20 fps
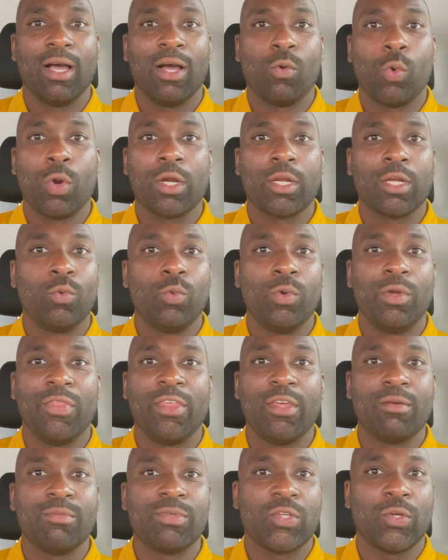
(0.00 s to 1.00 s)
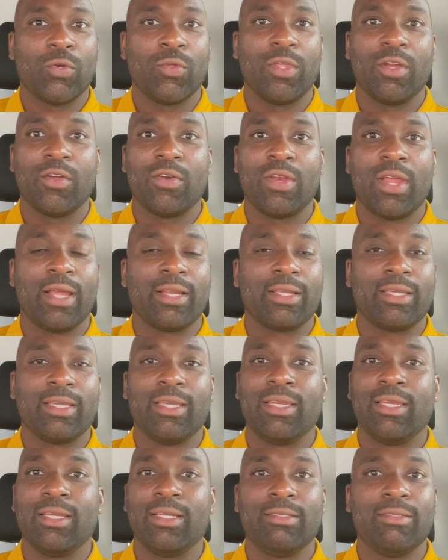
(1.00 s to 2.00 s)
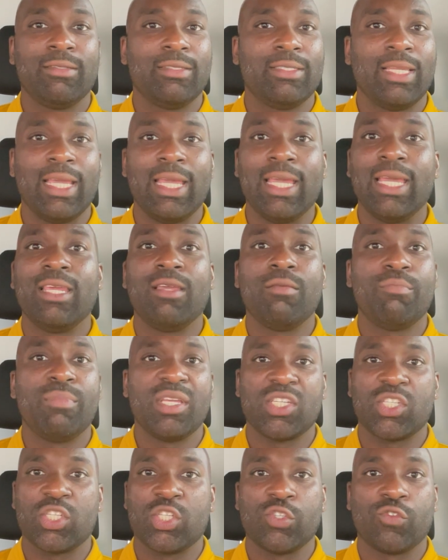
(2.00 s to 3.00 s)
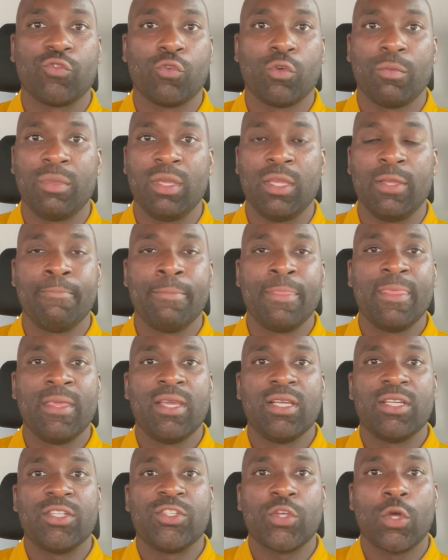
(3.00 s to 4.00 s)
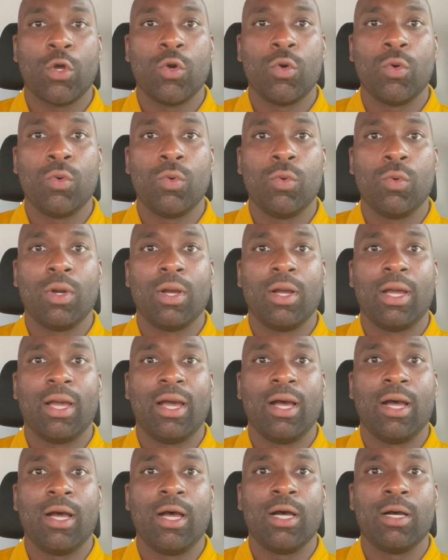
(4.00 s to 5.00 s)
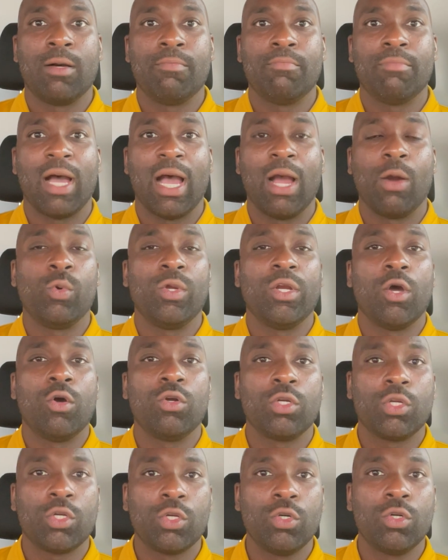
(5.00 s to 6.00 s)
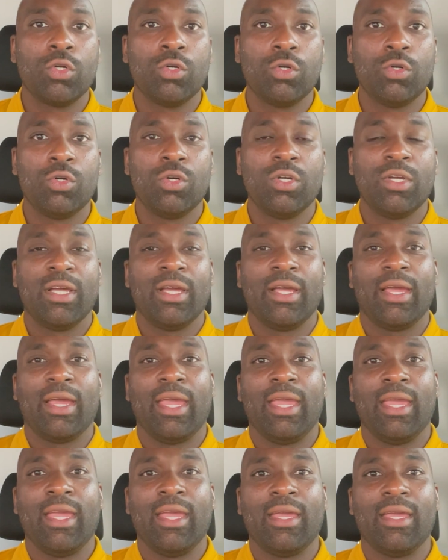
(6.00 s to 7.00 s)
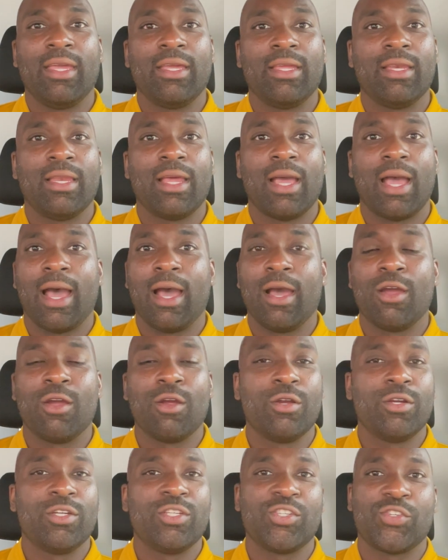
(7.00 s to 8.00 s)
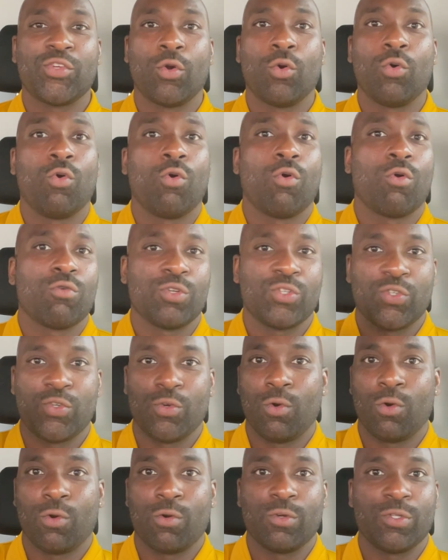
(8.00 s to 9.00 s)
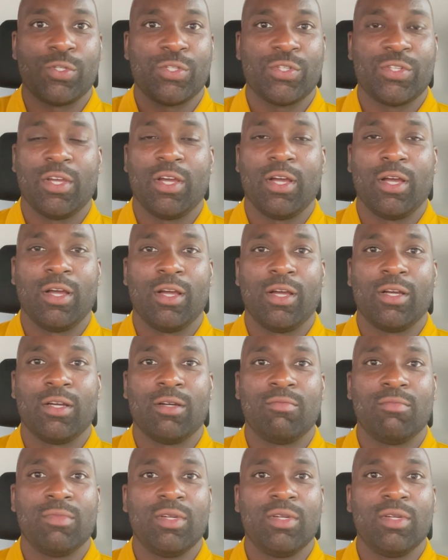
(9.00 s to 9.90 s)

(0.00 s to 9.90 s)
working with them. So they're not getting any business from me. So I went on Google and I heard just horror stories. A